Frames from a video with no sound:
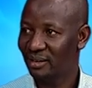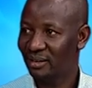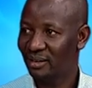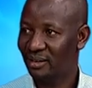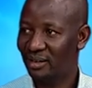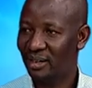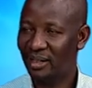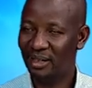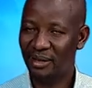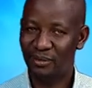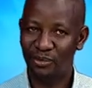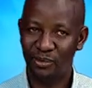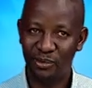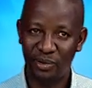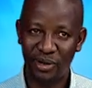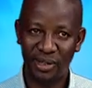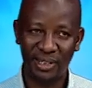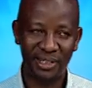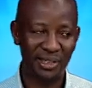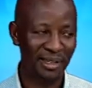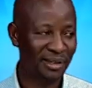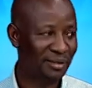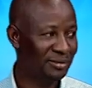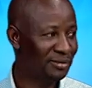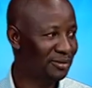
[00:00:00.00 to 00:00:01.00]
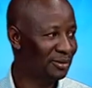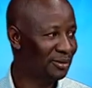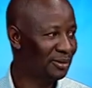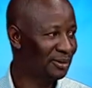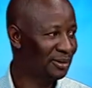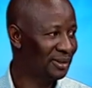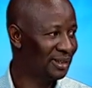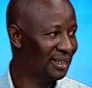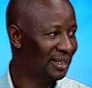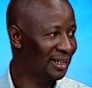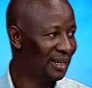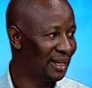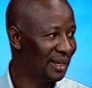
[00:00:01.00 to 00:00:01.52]
I am waiting for
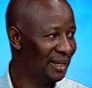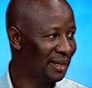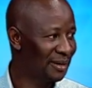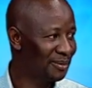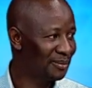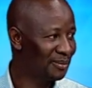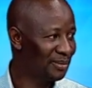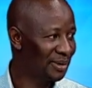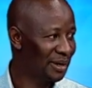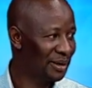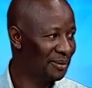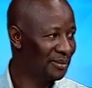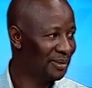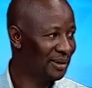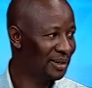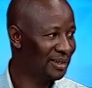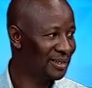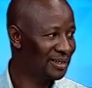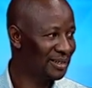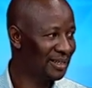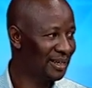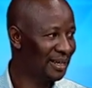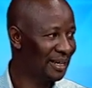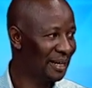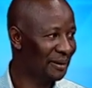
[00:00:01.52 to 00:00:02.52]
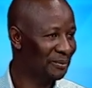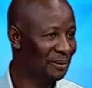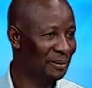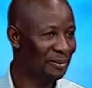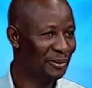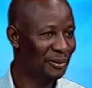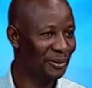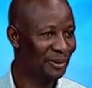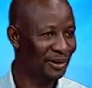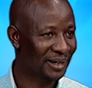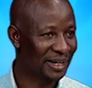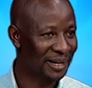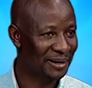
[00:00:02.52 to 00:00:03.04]
the NRM primaries, then people
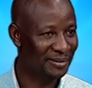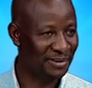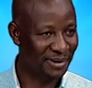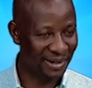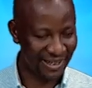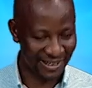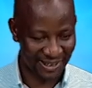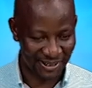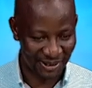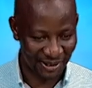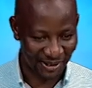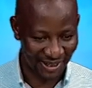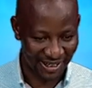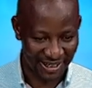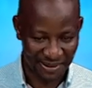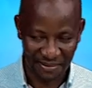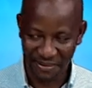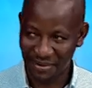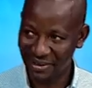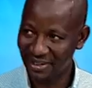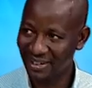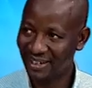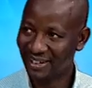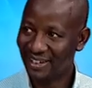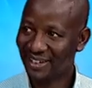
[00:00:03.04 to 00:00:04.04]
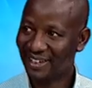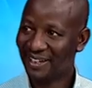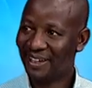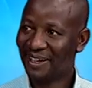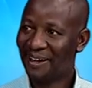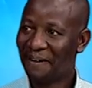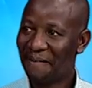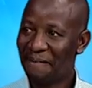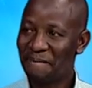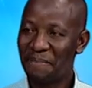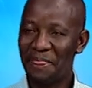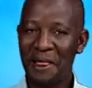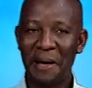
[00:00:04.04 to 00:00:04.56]
will come and join me.
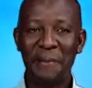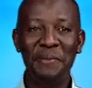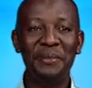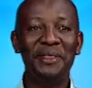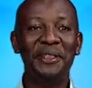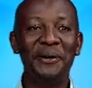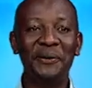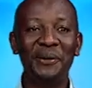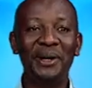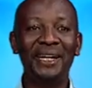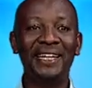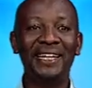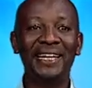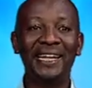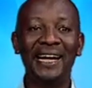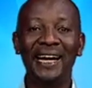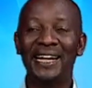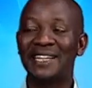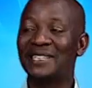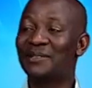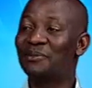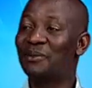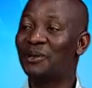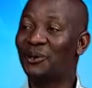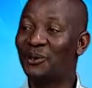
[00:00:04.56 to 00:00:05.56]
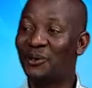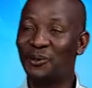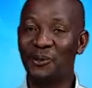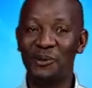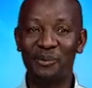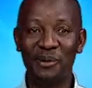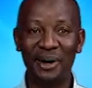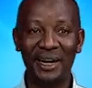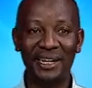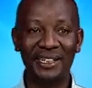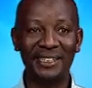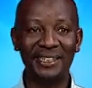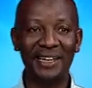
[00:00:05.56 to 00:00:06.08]
I mean, the waiting has been too
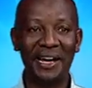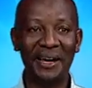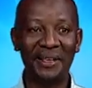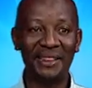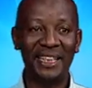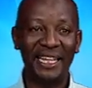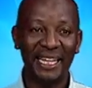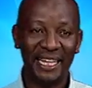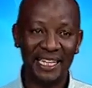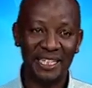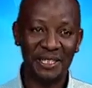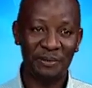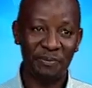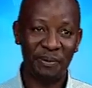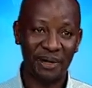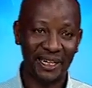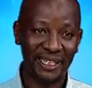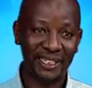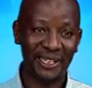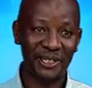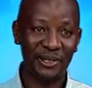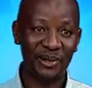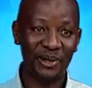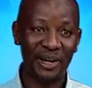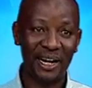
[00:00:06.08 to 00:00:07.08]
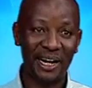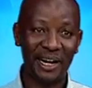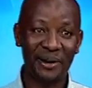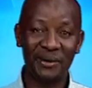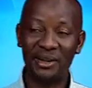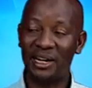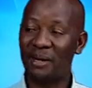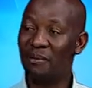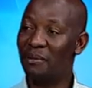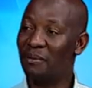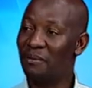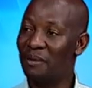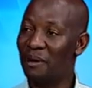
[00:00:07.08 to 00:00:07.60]
much. The expectation around
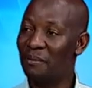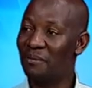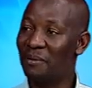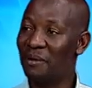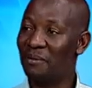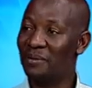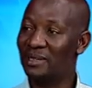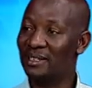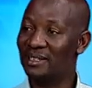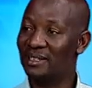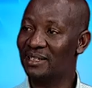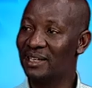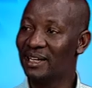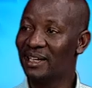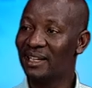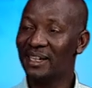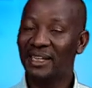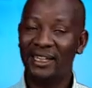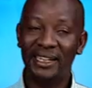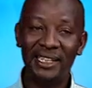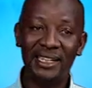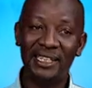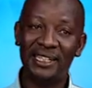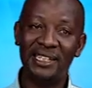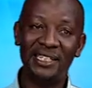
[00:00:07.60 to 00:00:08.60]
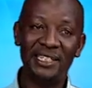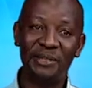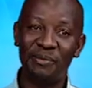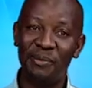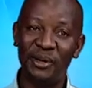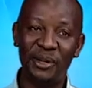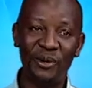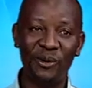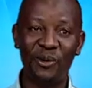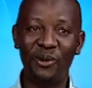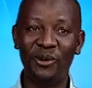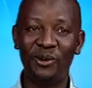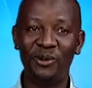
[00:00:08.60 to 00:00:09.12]
Mama Mbabas is
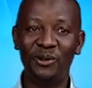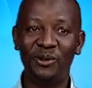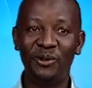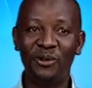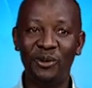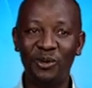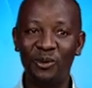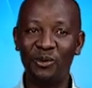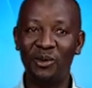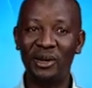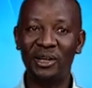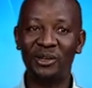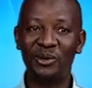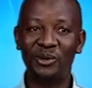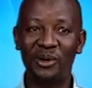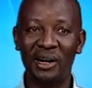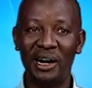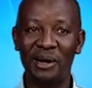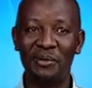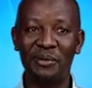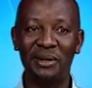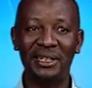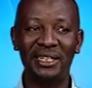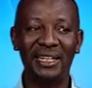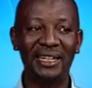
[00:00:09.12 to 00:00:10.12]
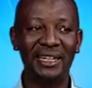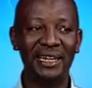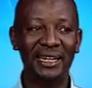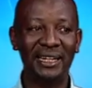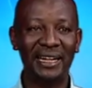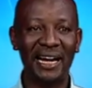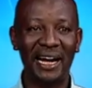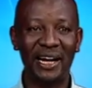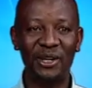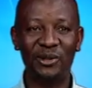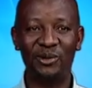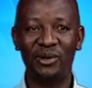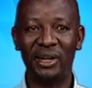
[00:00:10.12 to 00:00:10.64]
been on. You don't want to come and then
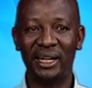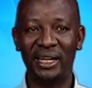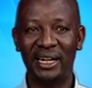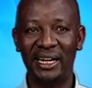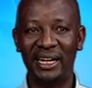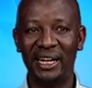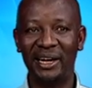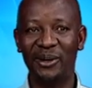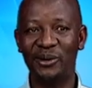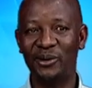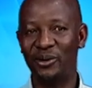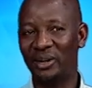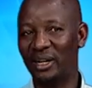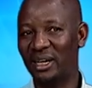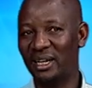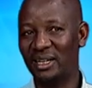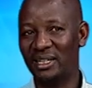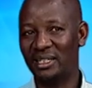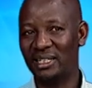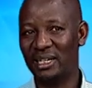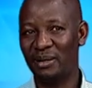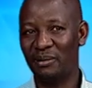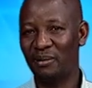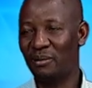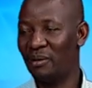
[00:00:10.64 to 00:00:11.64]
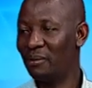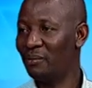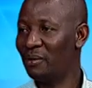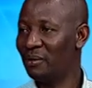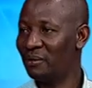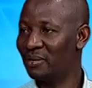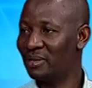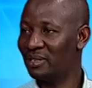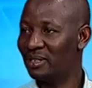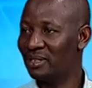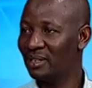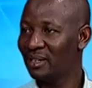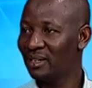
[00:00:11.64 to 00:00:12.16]
argue like now you're against Mama
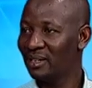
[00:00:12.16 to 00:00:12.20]
Mbabas.